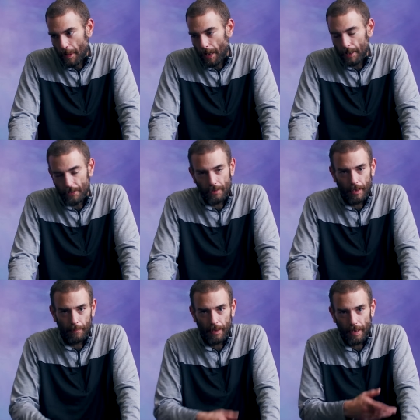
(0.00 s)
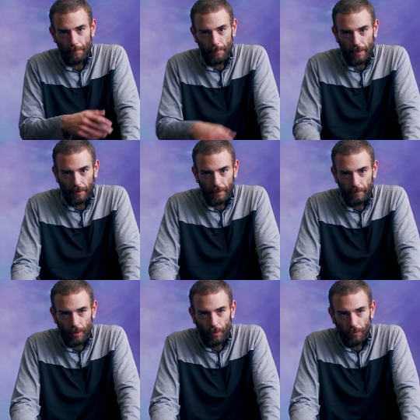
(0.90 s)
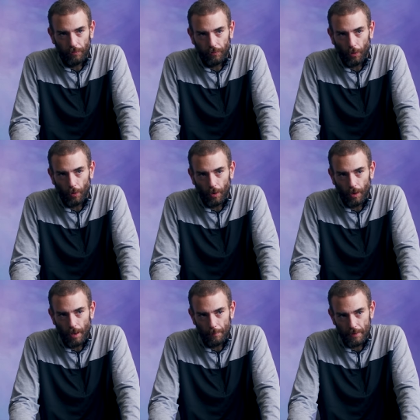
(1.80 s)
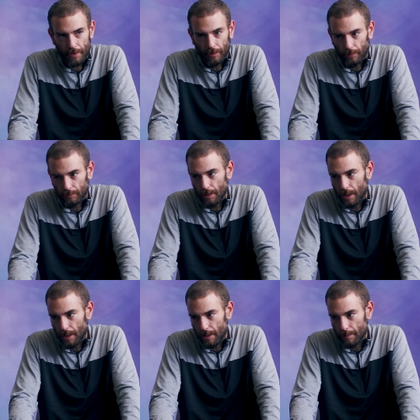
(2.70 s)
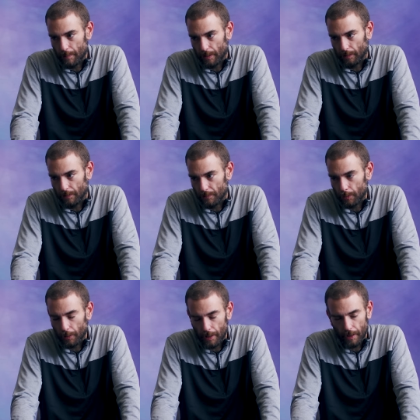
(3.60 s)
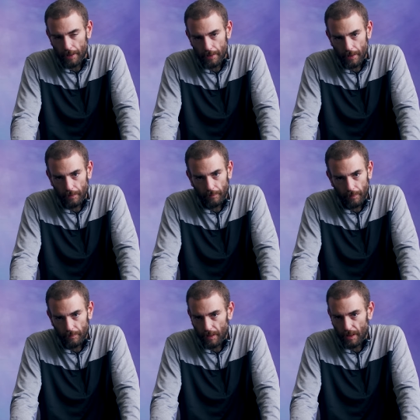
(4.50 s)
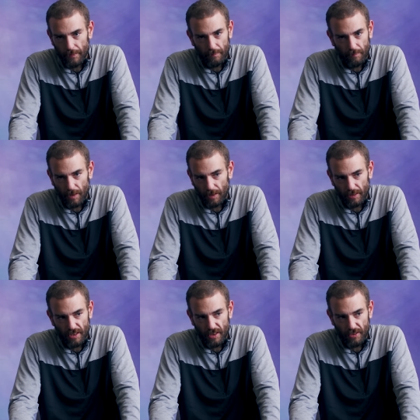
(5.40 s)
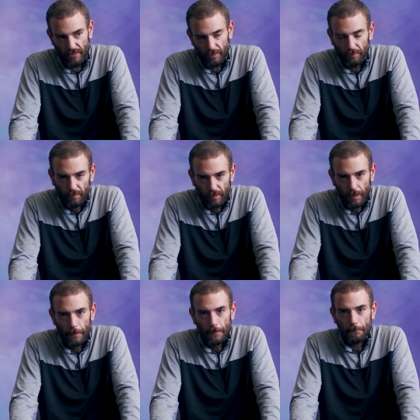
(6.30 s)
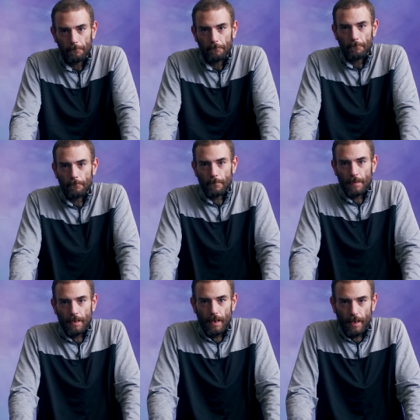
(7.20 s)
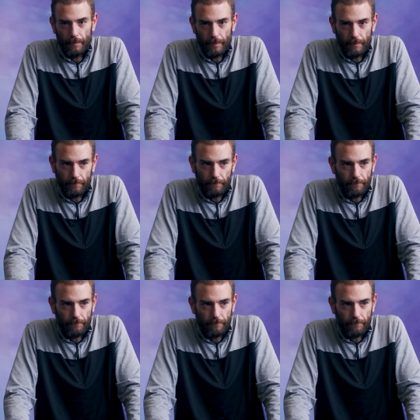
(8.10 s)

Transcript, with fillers: I stopped that back in 04 up until uh, the middle of 2019, not even wanting a touch of it. And uh,